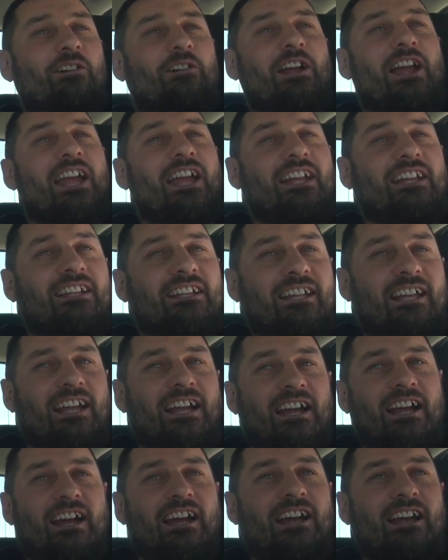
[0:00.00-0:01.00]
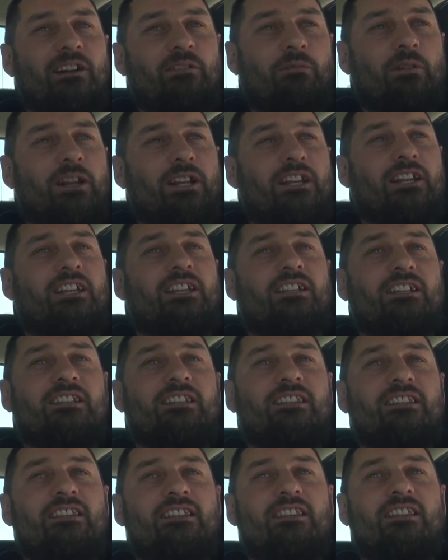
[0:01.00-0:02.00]
oh hey, I uh, want to
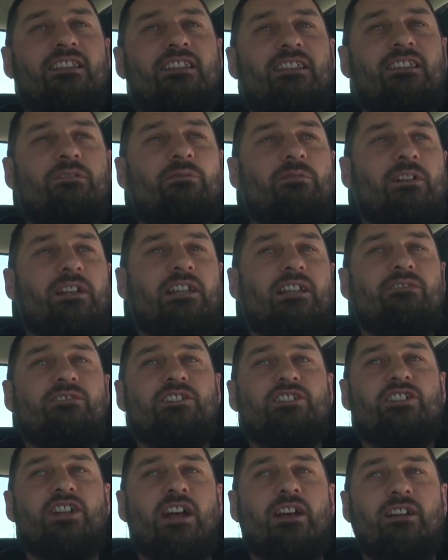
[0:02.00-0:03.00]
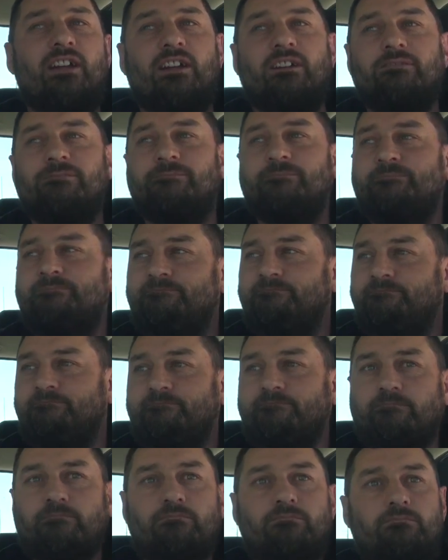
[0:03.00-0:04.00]
want to give a shout out.
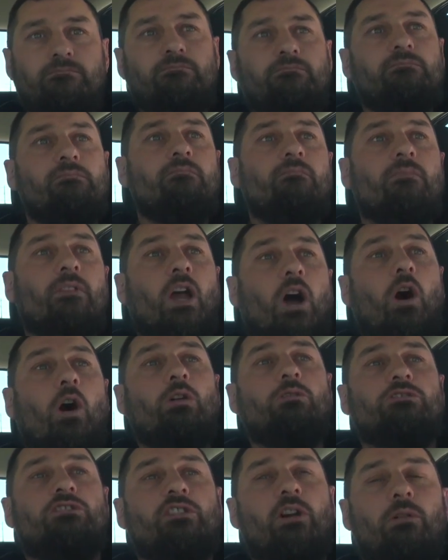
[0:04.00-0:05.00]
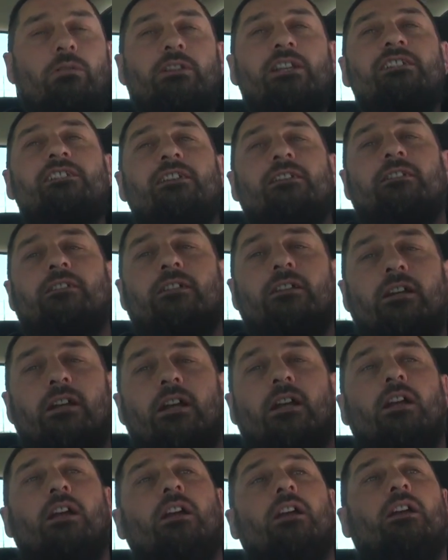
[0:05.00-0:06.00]
Oh, so listen,
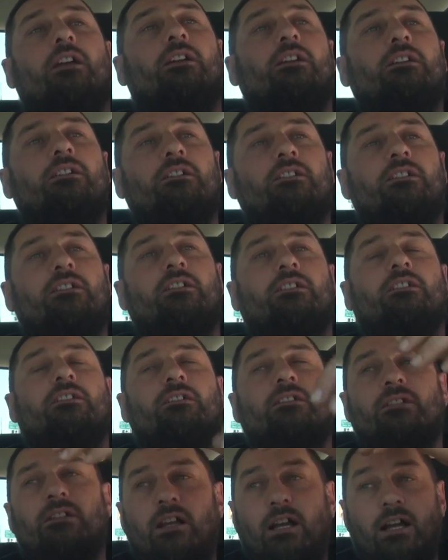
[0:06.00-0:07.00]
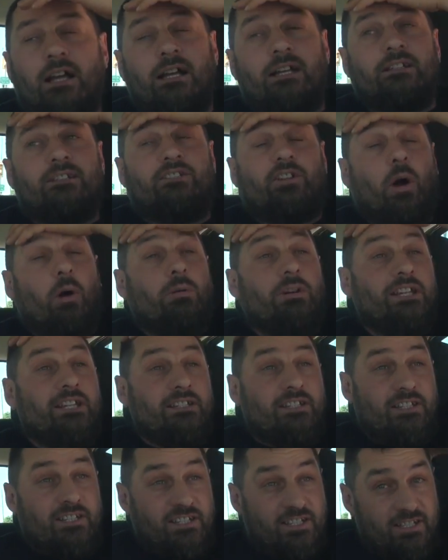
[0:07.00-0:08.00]
uh,
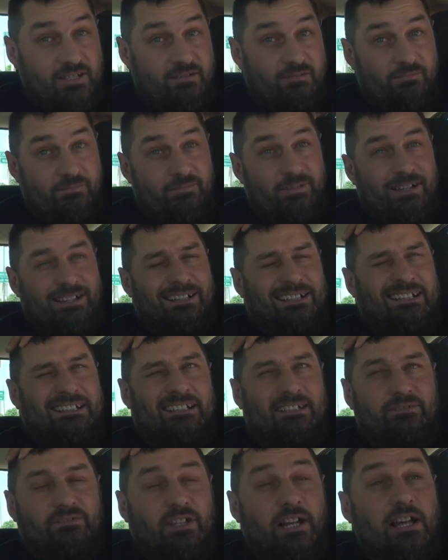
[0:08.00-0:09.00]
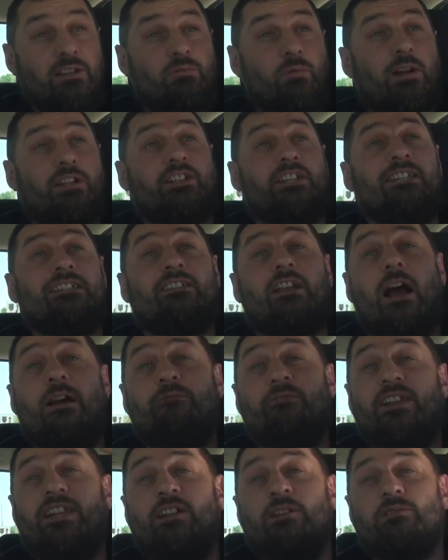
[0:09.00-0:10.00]
Tony's. Uh, if you guys want, he's
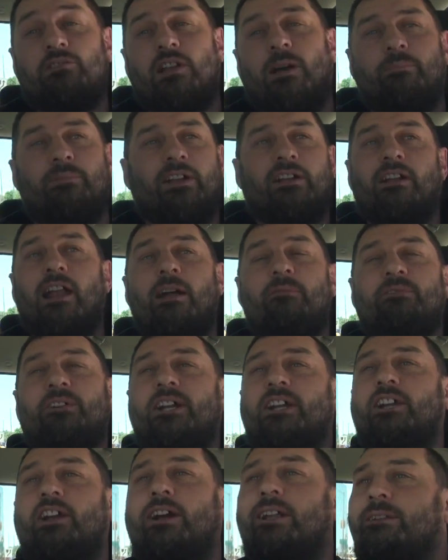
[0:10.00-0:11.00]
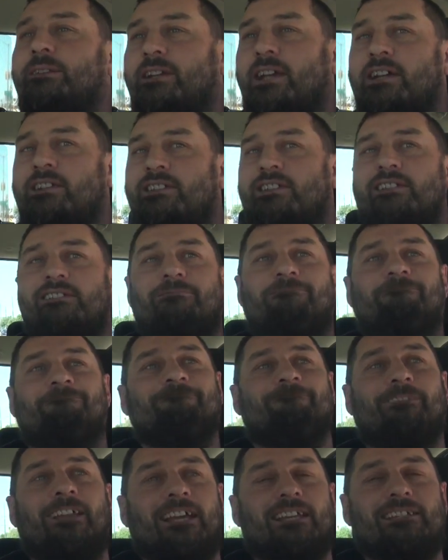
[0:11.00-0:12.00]
got videos up there. Not very good because he's,
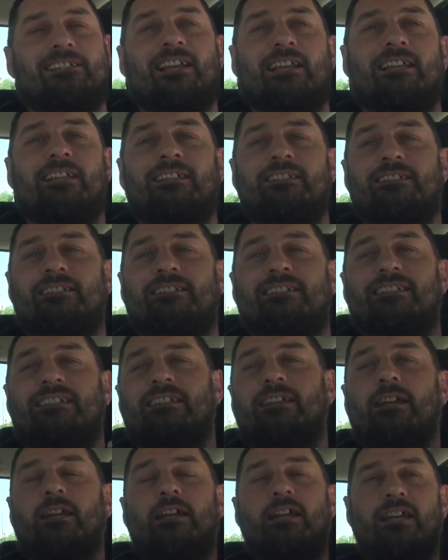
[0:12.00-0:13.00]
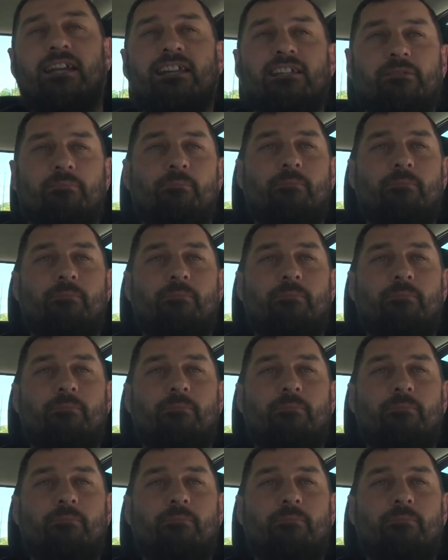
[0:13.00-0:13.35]
like I said, he's his